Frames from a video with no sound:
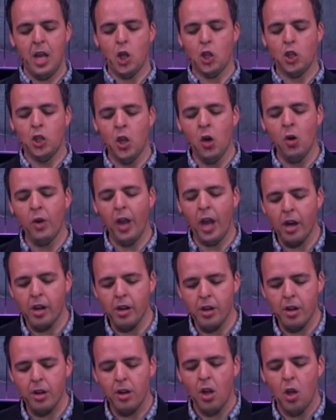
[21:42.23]
no
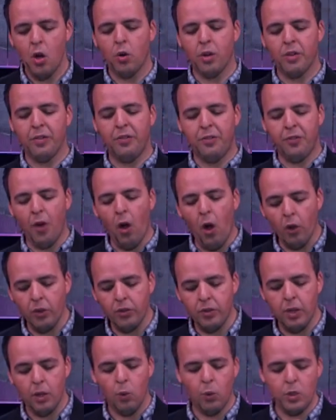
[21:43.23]
error or
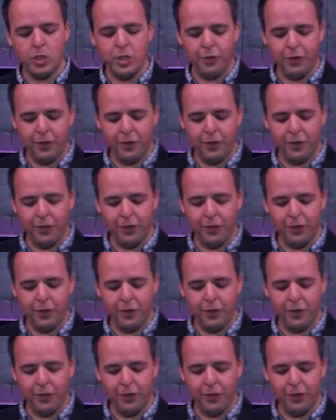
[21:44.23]
fault was